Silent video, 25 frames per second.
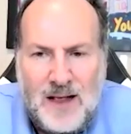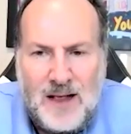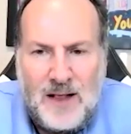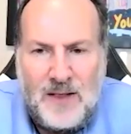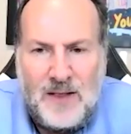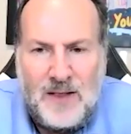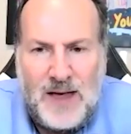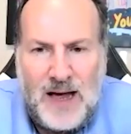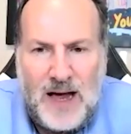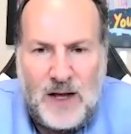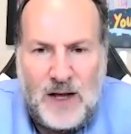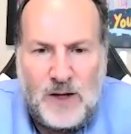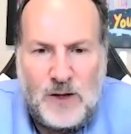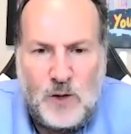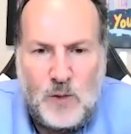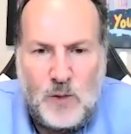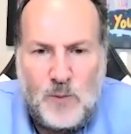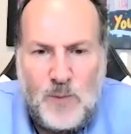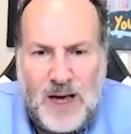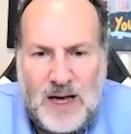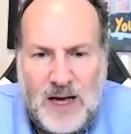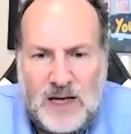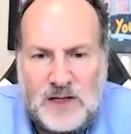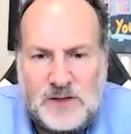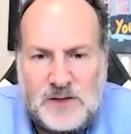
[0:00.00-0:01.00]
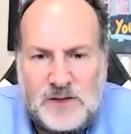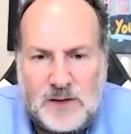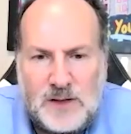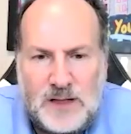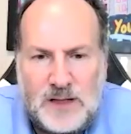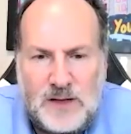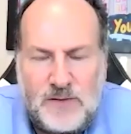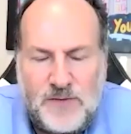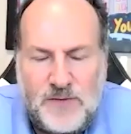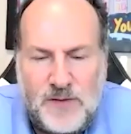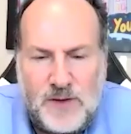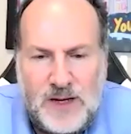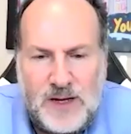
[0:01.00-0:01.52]
that you
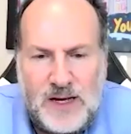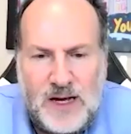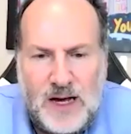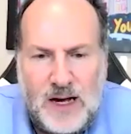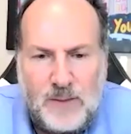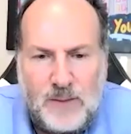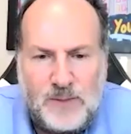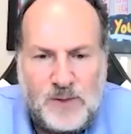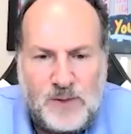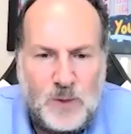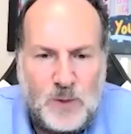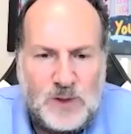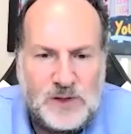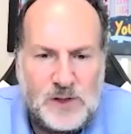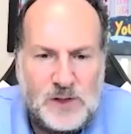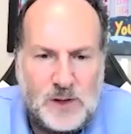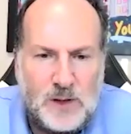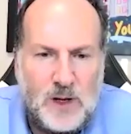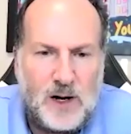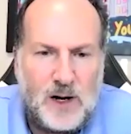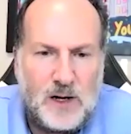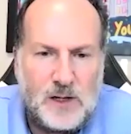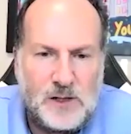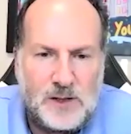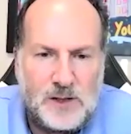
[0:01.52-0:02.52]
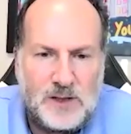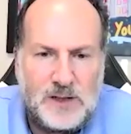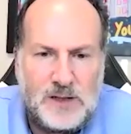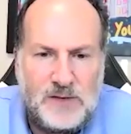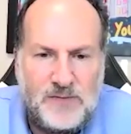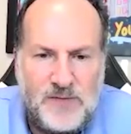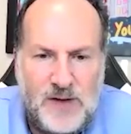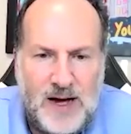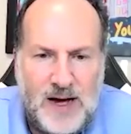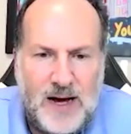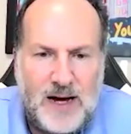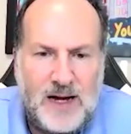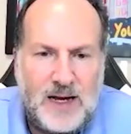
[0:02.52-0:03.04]
basically flipped was largely
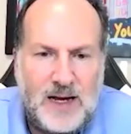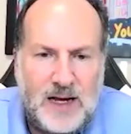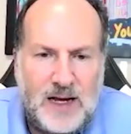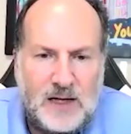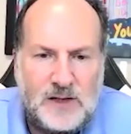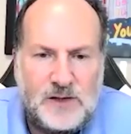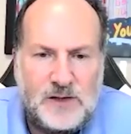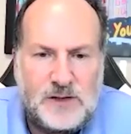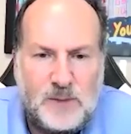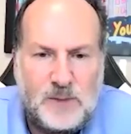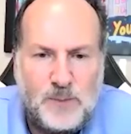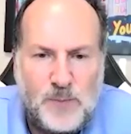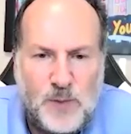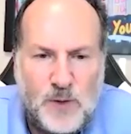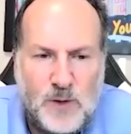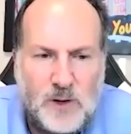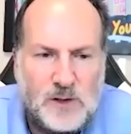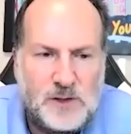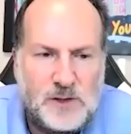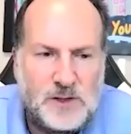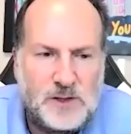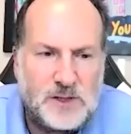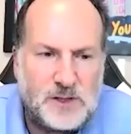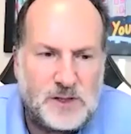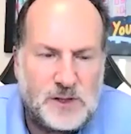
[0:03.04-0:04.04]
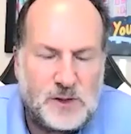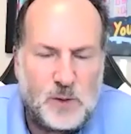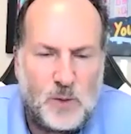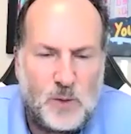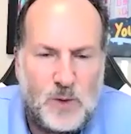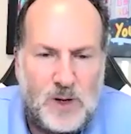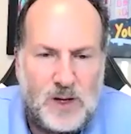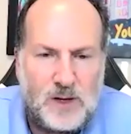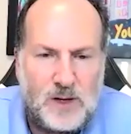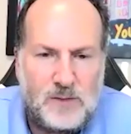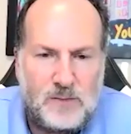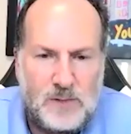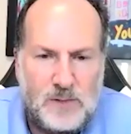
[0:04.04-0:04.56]
financed and purchased
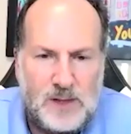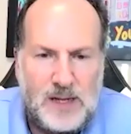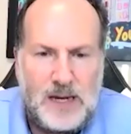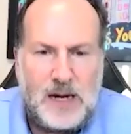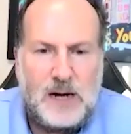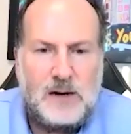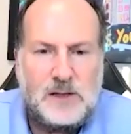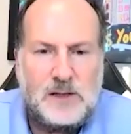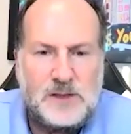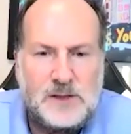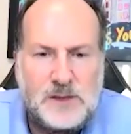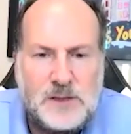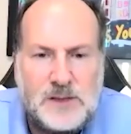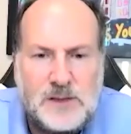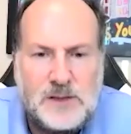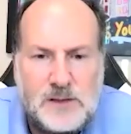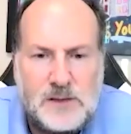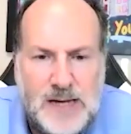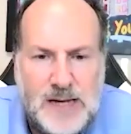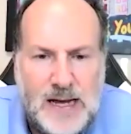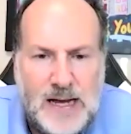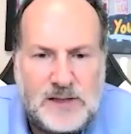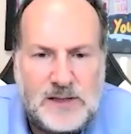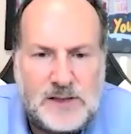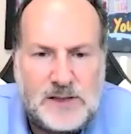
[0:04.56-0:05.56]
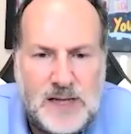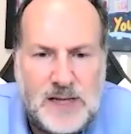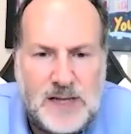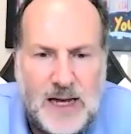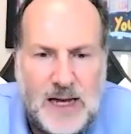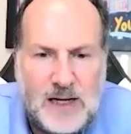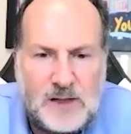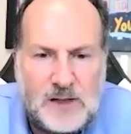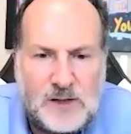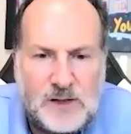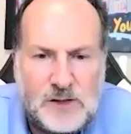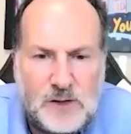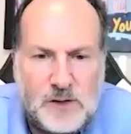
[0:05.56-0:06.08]
with Harrison's nest
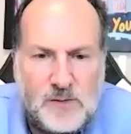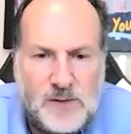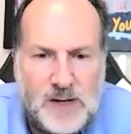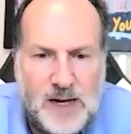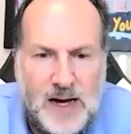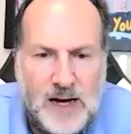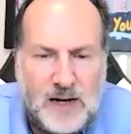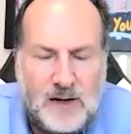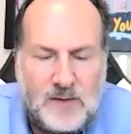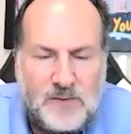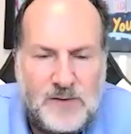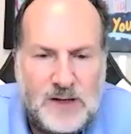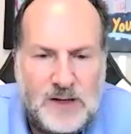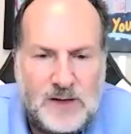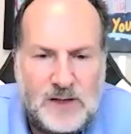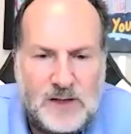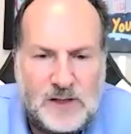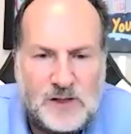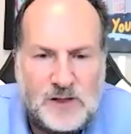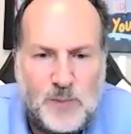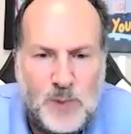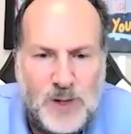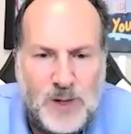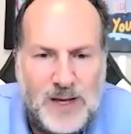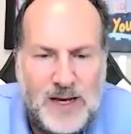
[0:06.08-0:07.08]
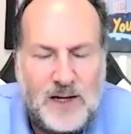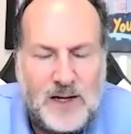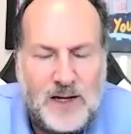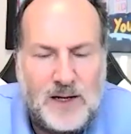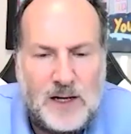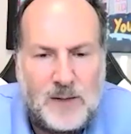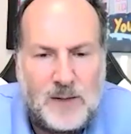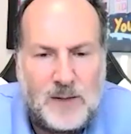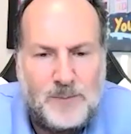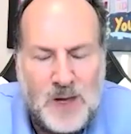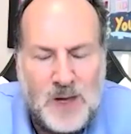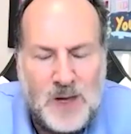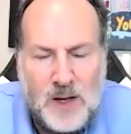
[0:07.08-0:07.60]
egg, as you kind of had explained
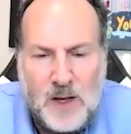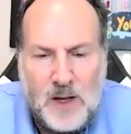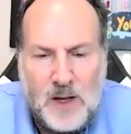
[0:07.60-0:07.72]
here,